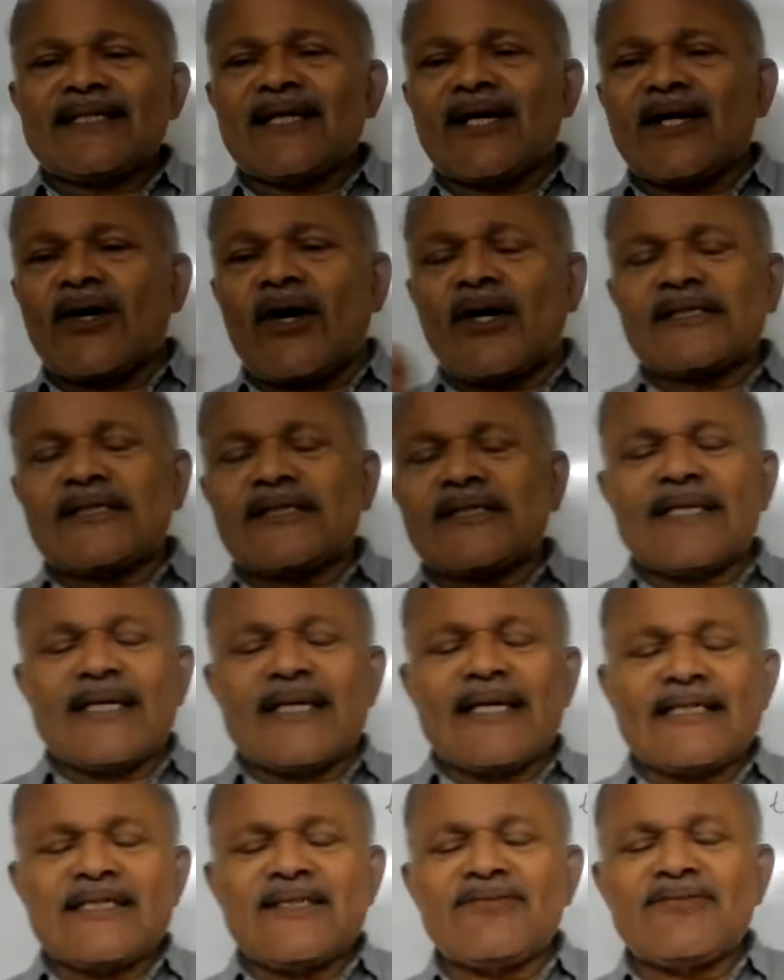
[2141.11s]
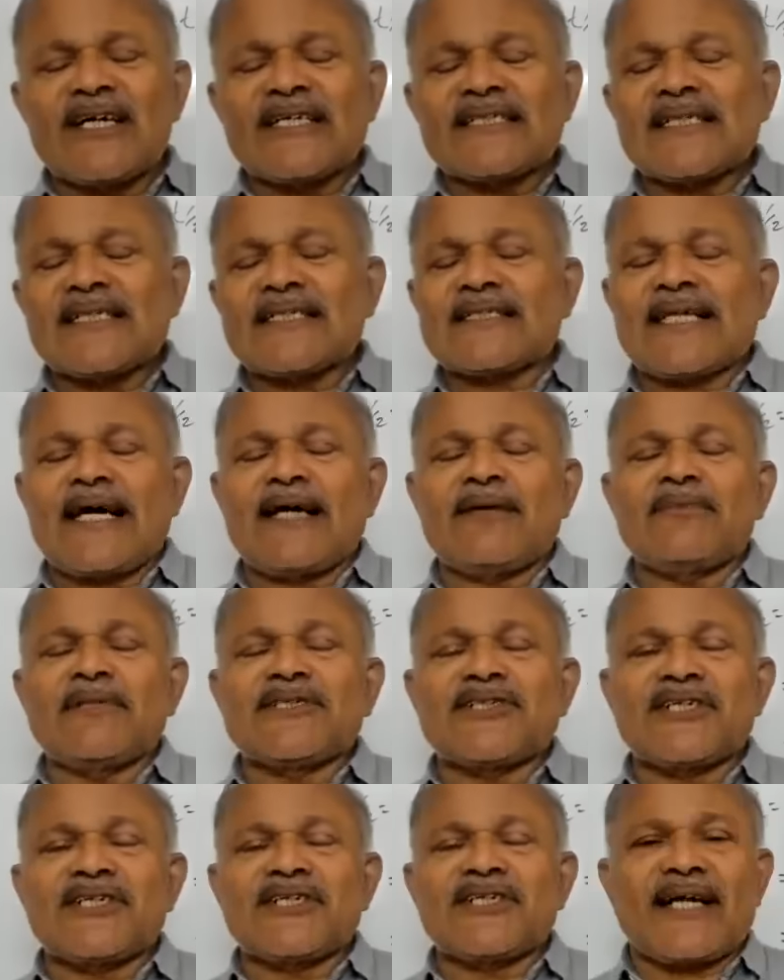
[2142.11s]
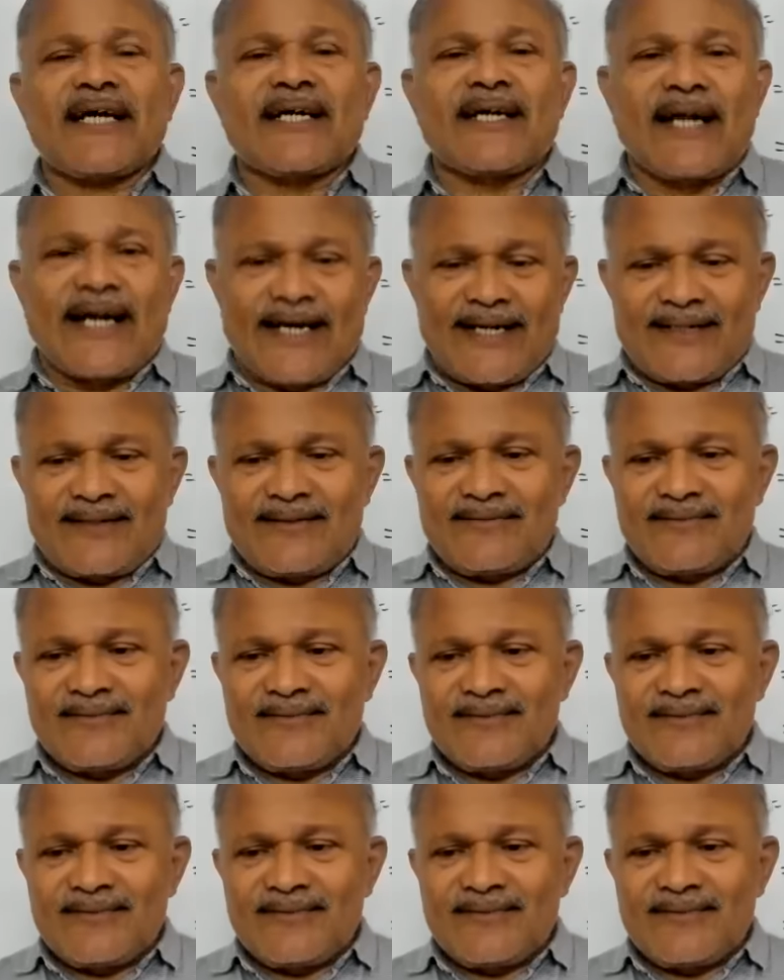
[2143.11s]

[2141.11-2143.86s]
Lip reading: the concentration versus time is a straight line,